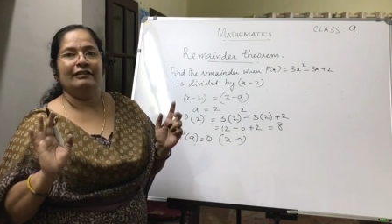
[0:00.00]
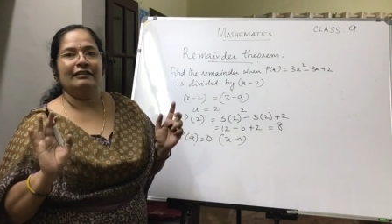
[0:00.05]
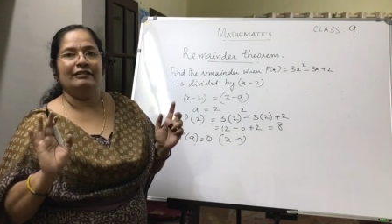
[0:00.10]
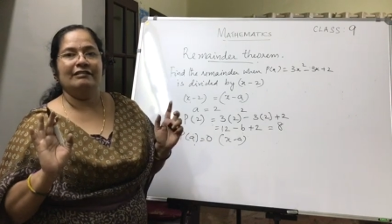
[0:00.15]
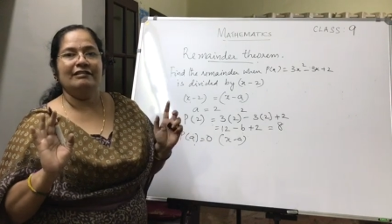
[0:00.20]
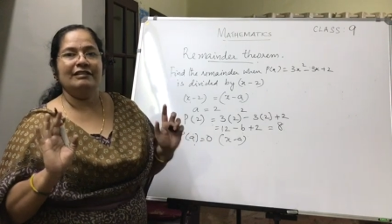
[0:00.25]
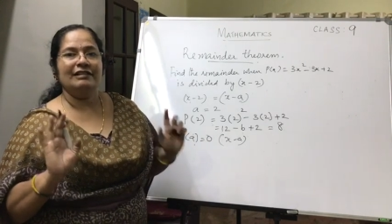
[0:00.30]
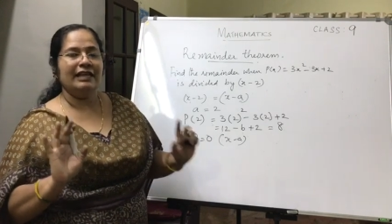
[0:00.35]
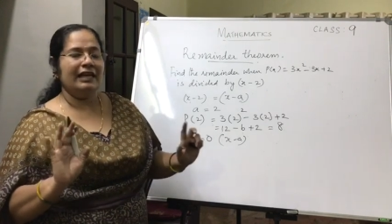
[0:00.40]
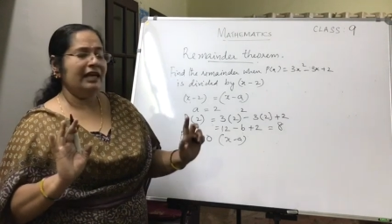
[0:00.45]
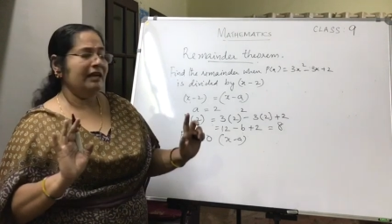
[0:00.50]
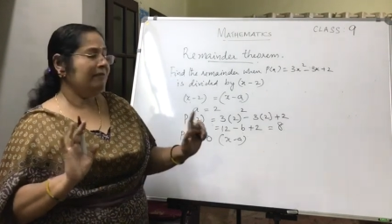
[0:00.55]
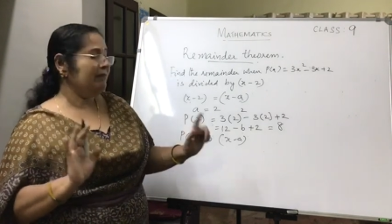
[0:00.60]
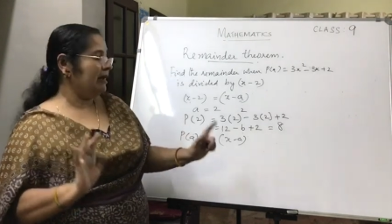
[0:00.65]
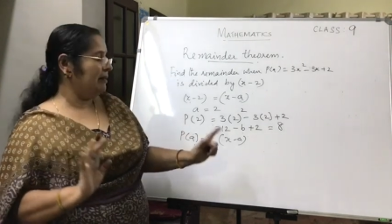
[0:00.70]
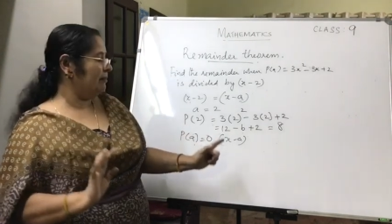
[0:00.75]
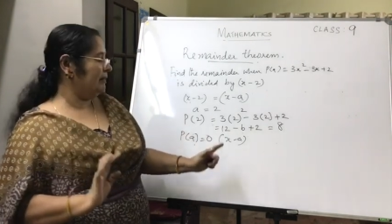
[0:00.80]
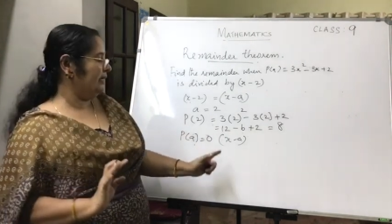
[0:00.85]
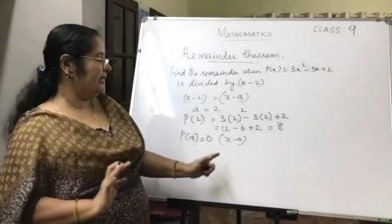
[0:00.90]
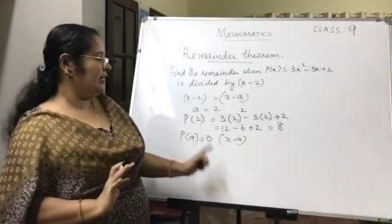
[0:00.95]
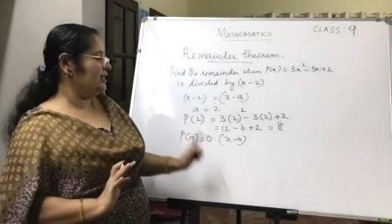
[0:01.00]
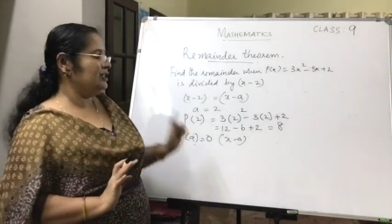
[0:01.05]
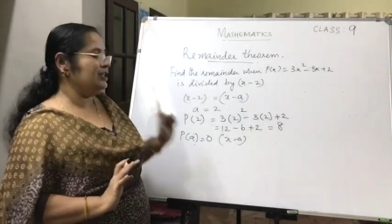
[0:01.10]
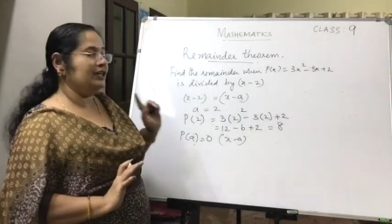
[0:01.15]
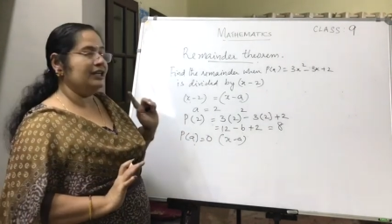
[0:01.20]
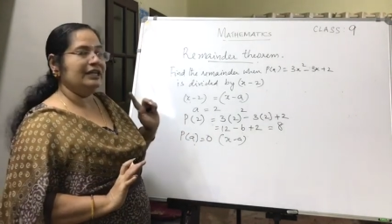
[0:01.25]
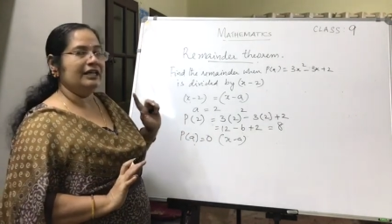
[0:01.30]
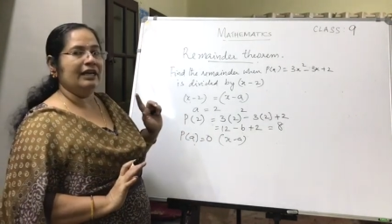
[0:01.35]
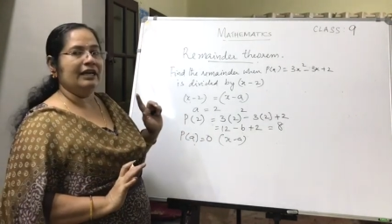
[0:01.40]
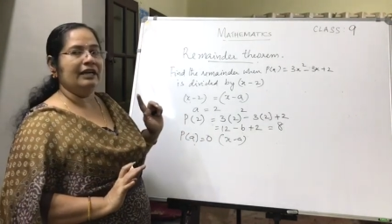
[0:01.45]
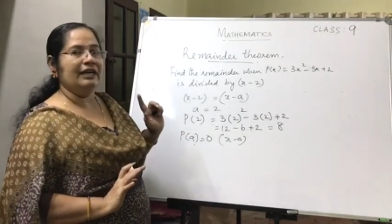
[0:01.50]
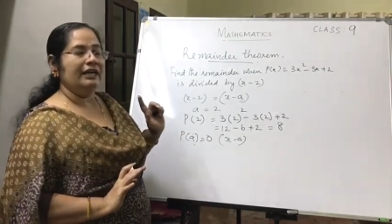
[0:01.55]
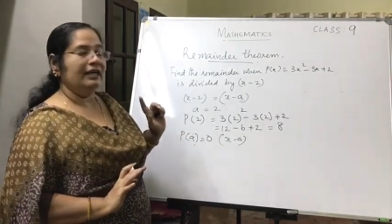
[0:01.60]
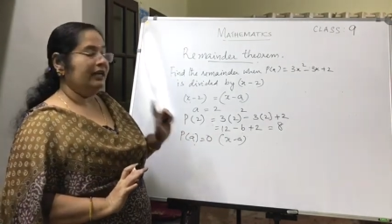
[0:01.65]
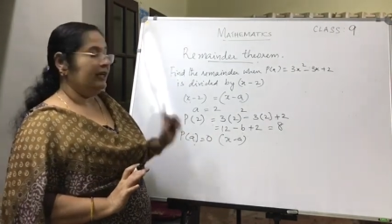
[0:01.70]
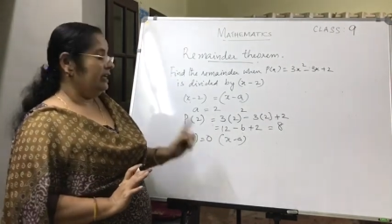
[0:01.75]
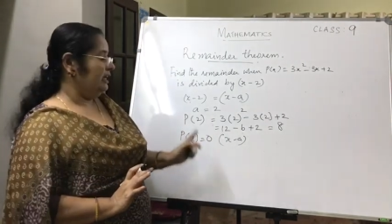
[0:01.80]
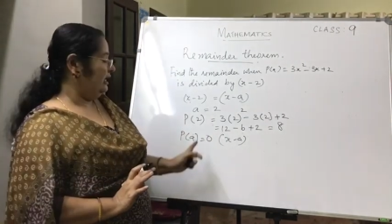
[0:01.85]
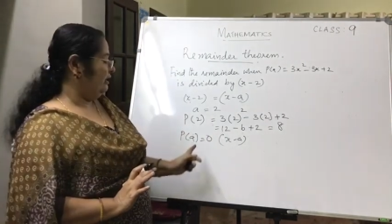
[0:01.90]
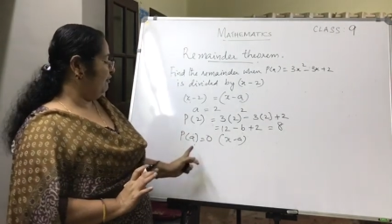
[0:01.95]
Same application here.
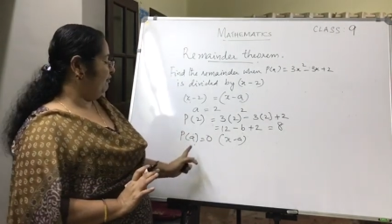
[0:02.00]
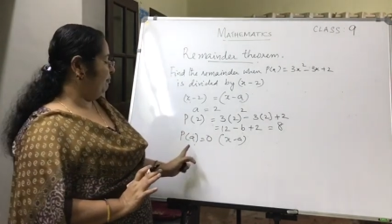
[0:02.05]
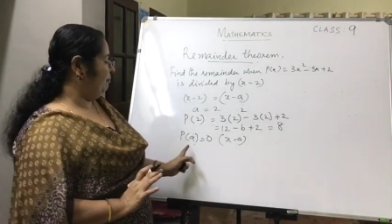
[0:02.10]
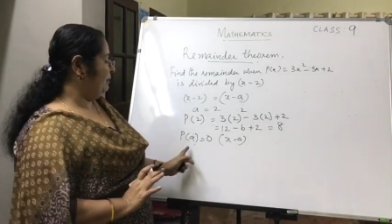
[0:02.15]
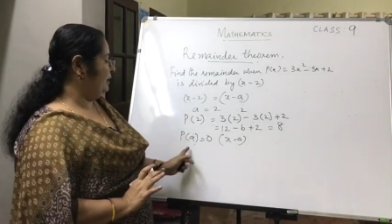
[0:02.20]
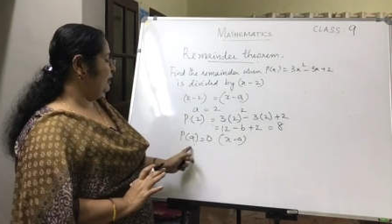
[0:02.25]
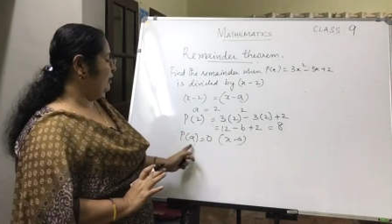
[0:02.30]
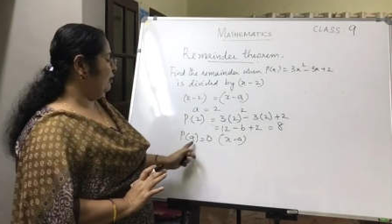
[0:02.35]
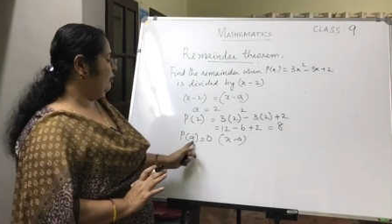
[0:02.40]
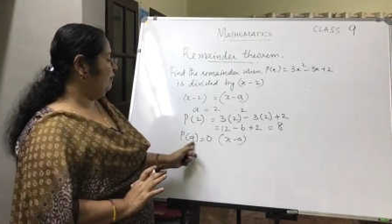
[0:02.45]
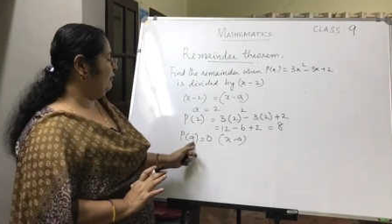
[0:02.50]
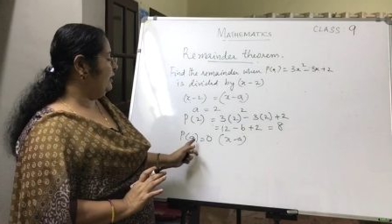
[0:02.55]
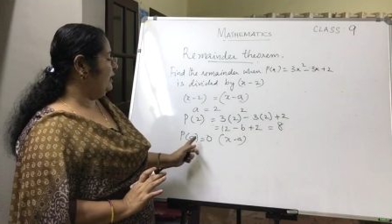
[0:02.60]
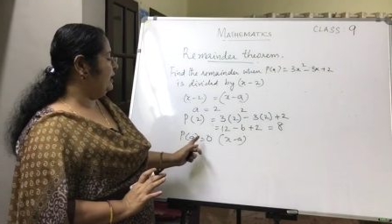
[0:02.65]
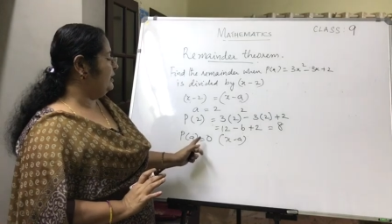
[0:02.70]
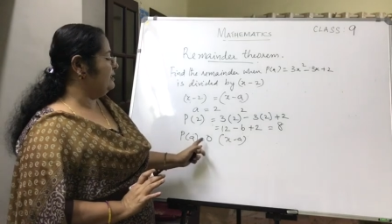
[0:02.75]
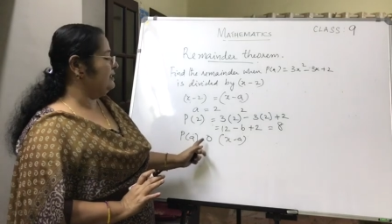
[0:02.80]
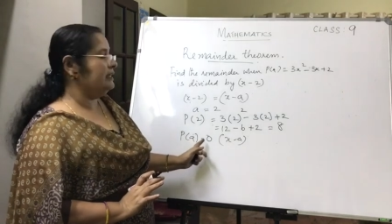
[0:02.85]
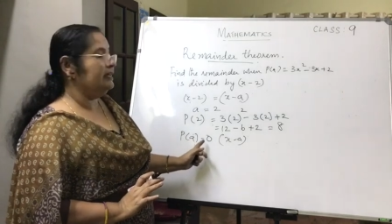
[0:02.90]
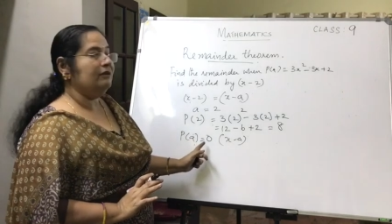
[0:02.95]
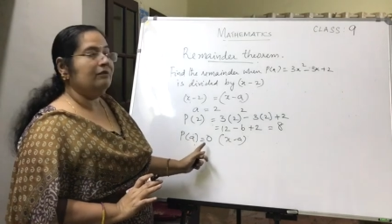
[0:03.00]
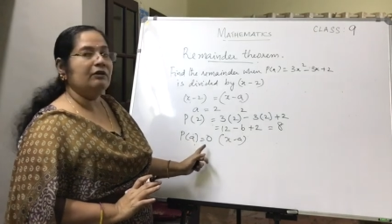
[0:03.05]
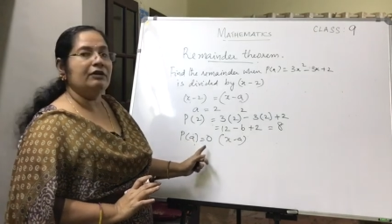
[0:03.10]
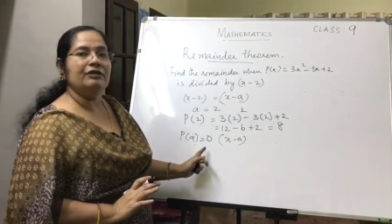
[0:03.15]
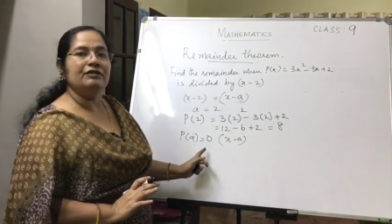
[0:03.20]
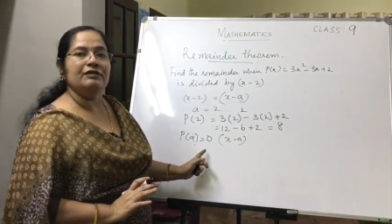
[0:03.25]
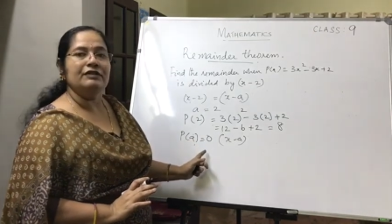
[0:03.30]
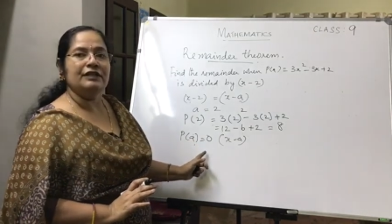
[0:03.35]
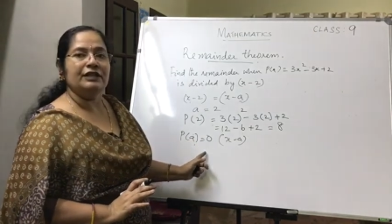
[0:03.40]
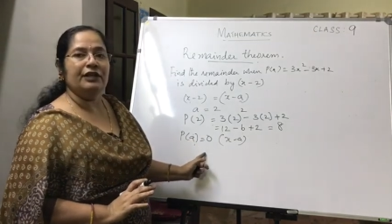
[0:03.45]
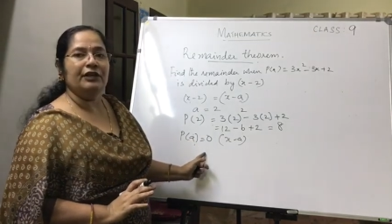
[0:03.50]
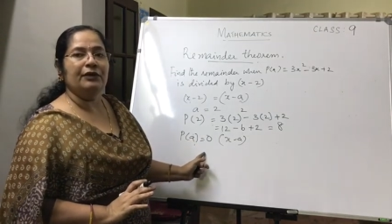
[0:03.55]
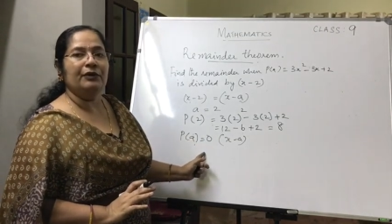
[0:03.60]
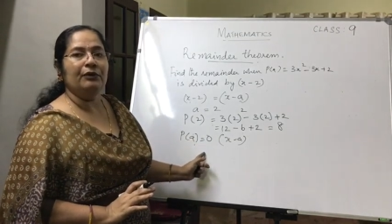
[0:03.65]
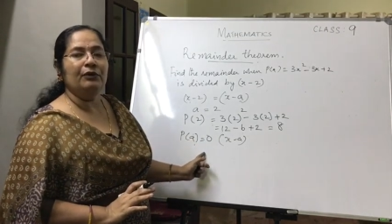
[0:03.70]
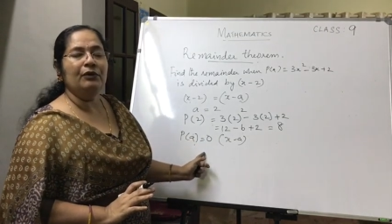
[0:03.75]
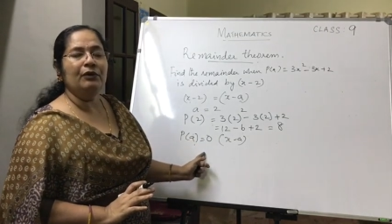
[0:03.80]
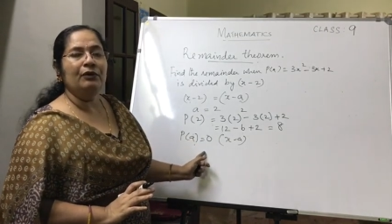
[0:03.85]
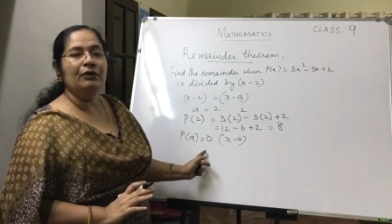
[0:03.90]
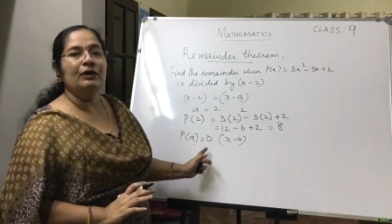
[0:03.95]
If p of a is equal to
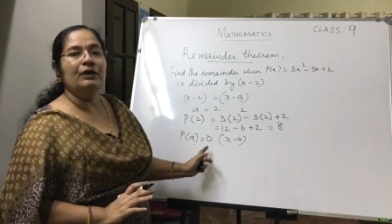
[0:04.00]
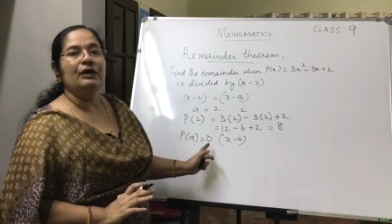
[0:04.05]
0,